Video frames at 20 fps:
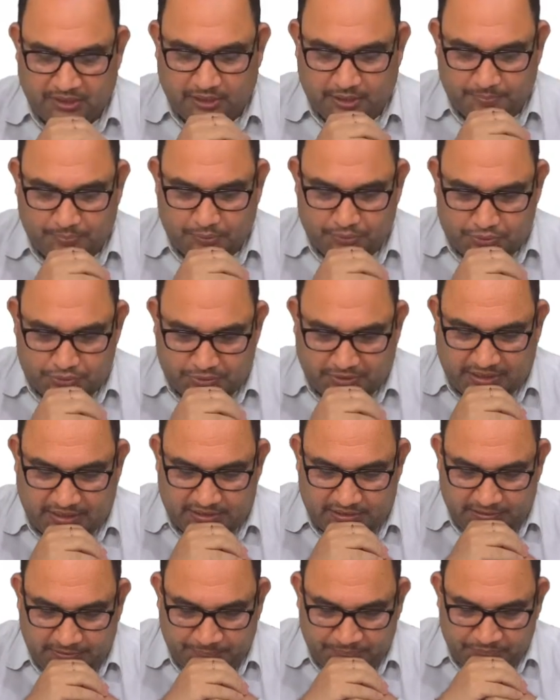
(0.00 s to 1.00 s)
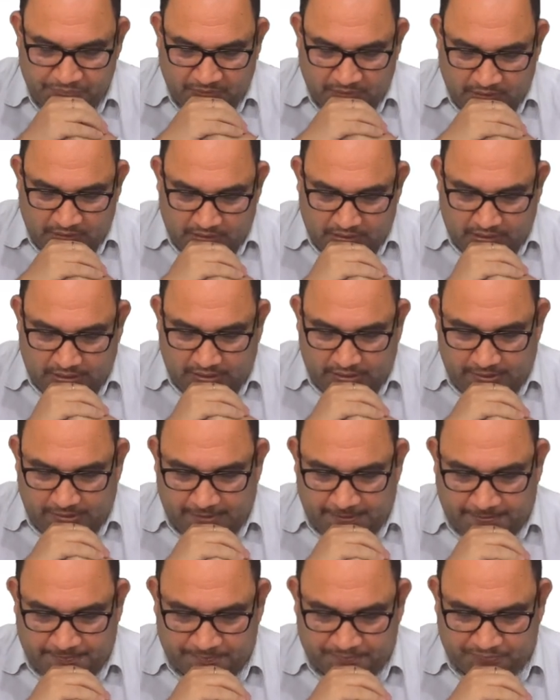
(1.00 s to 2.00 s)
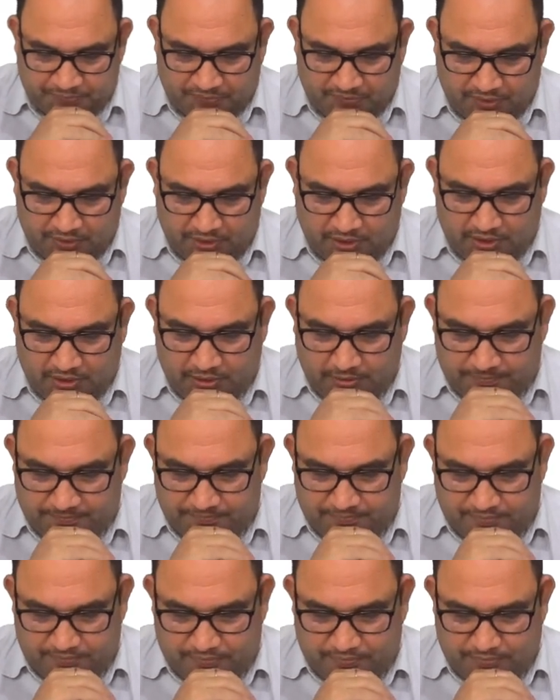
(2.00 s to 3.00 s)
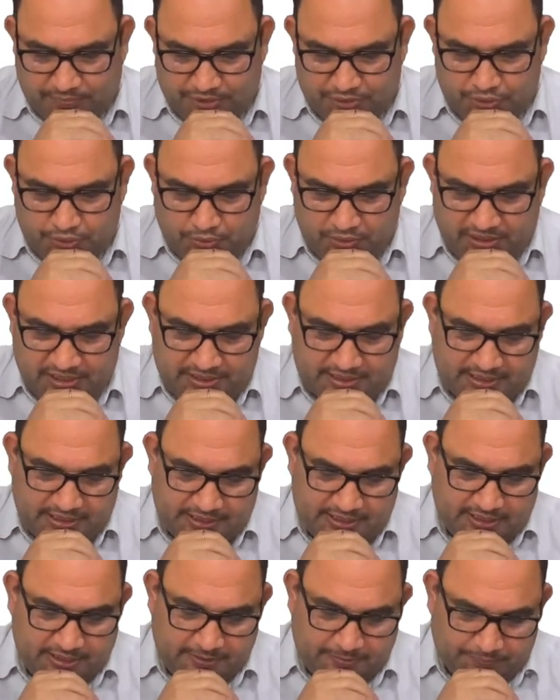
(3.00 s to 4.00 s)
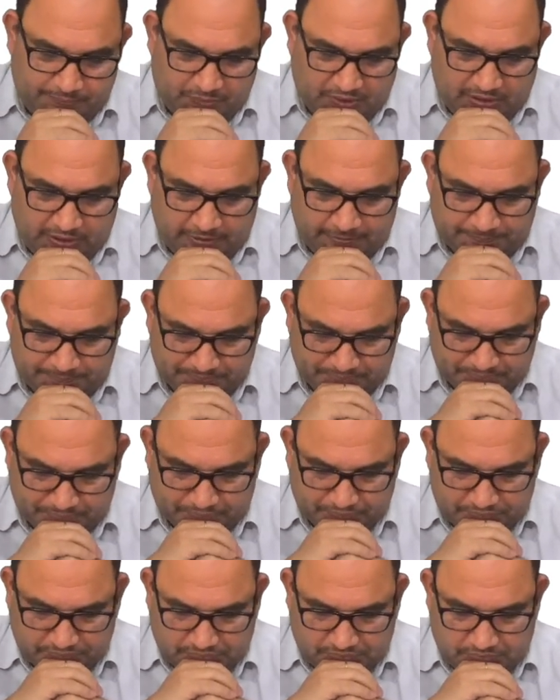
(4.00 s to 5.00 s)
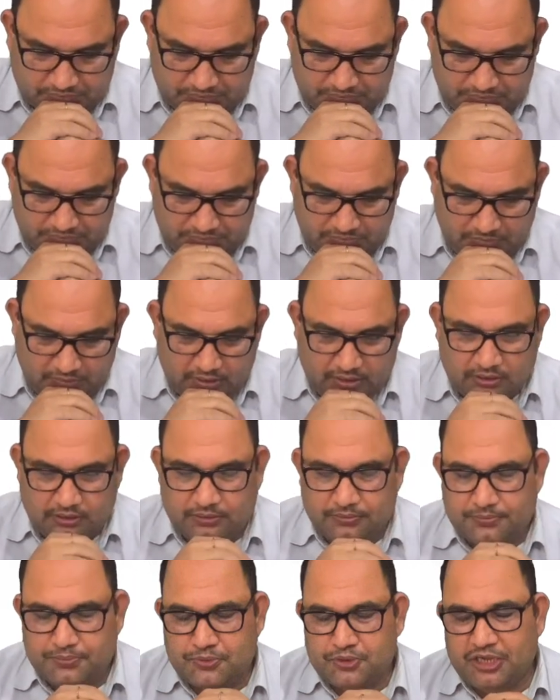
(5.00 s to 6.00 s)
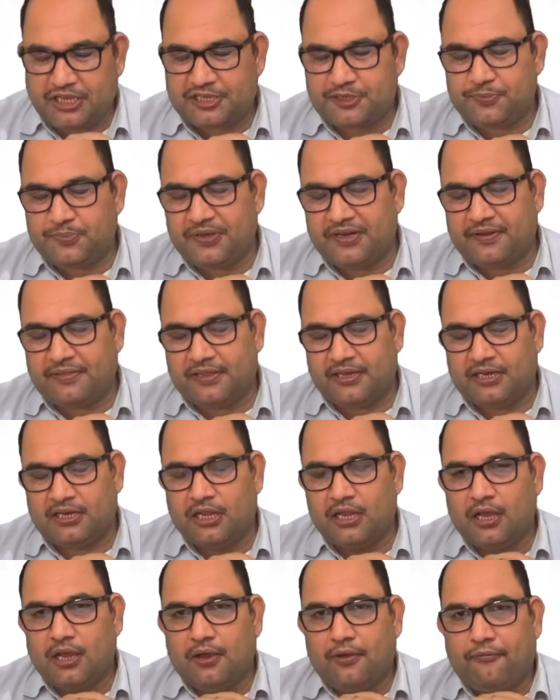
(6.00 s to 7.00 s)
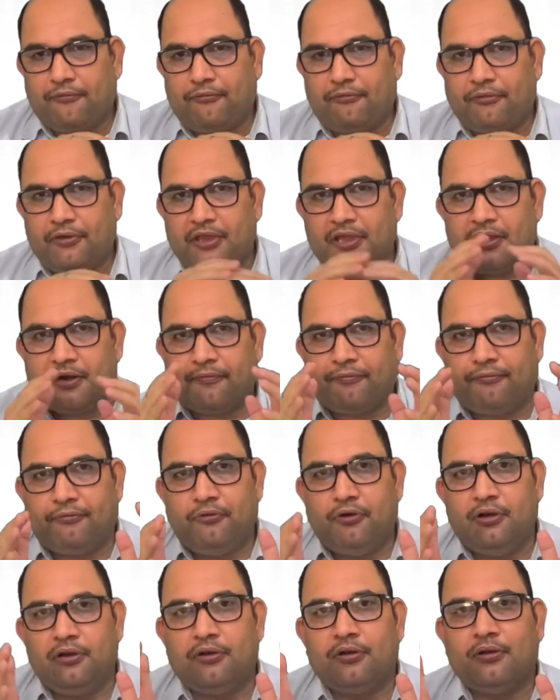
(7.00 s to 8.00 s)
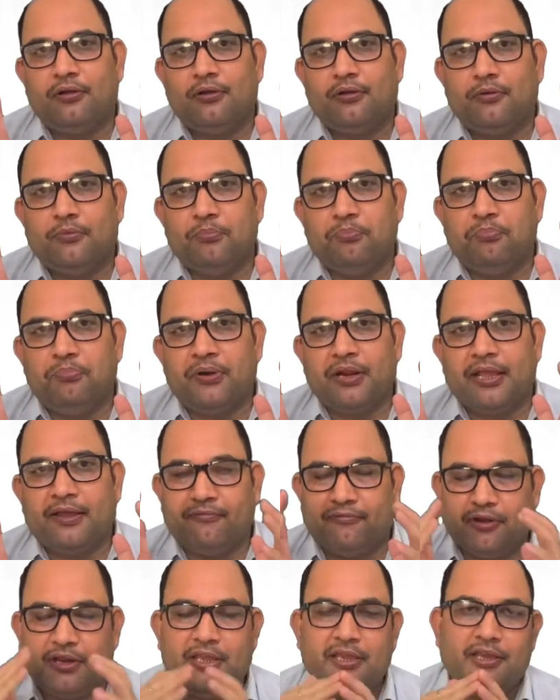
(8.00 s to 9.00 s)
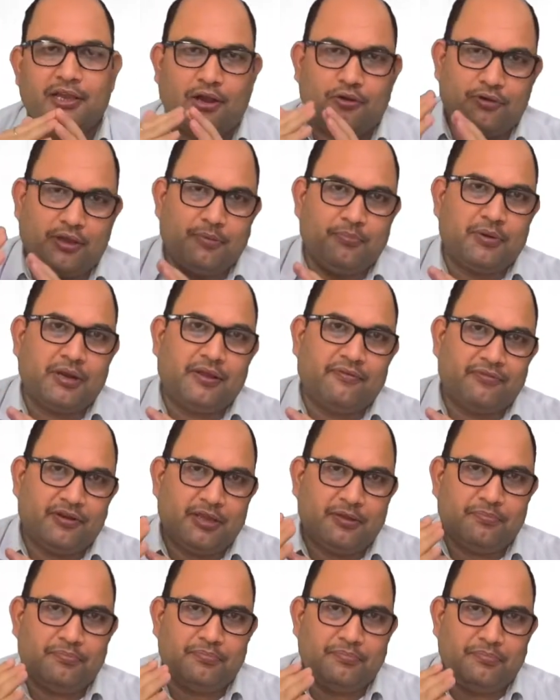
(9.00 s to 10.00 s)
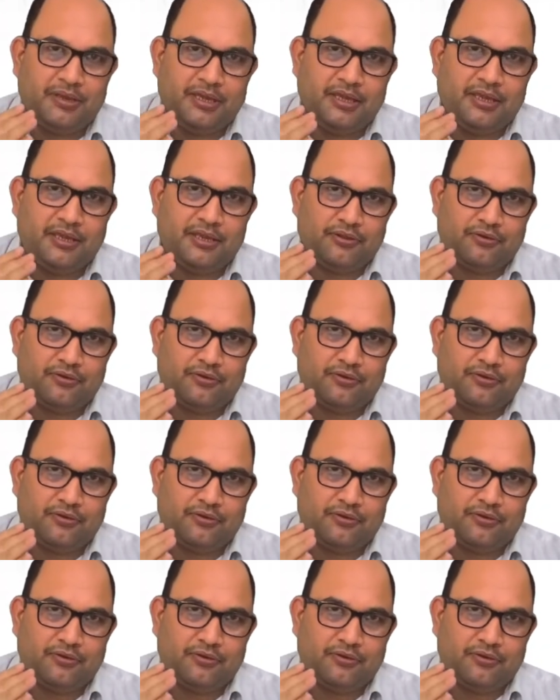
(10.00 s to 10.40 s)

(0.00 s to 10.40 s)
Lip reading: put together. In Julius Caesar, Shakespeare said fearful bravery. How can bravery be